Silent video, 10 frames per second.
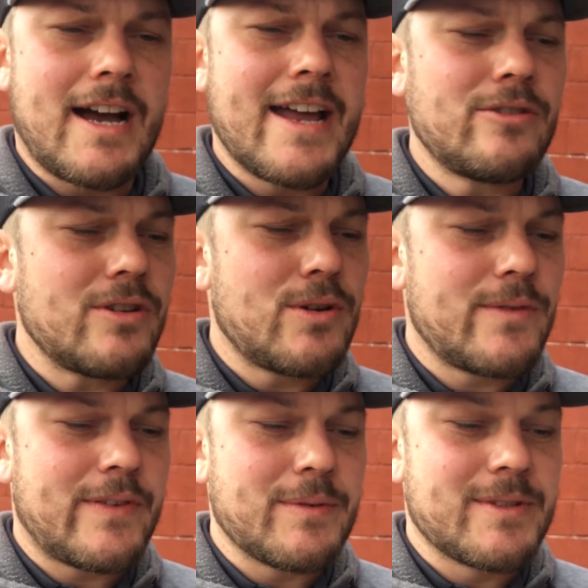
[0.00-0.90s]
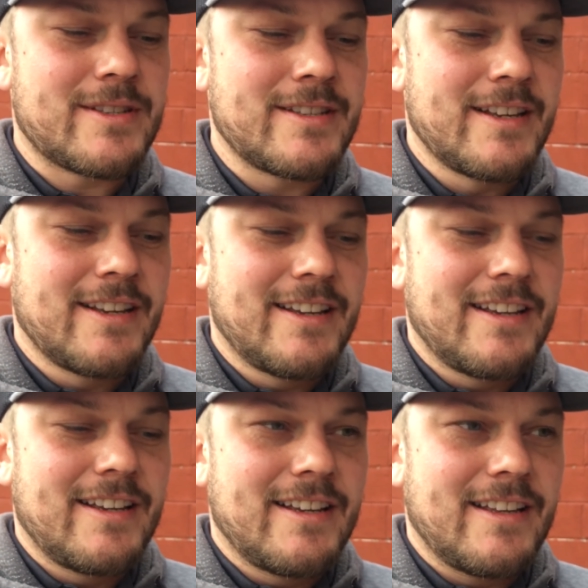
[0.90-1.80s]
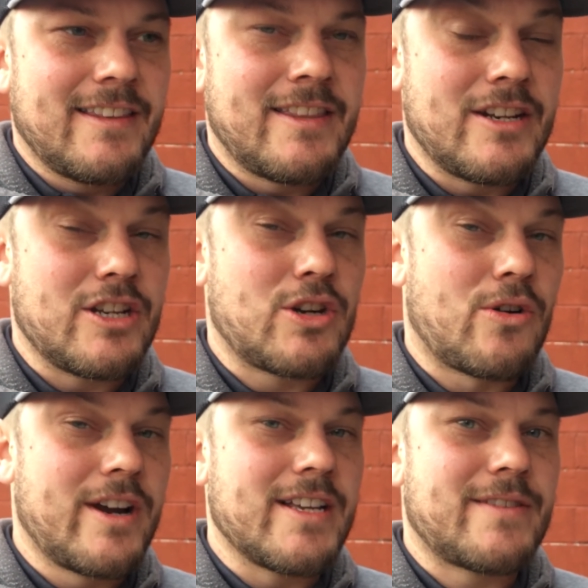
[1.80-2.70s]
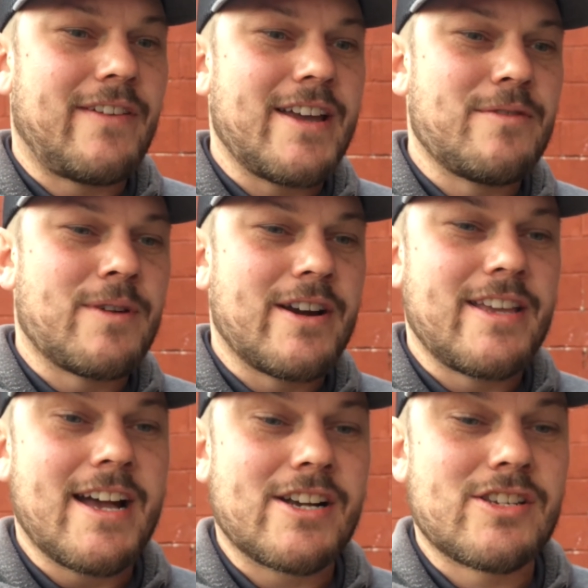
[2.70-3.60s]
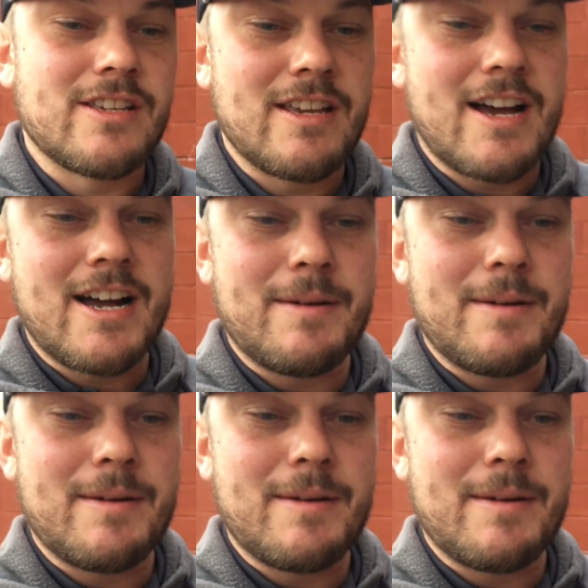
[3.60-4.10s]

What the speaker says: I don't know if it was the notorious fight where he actually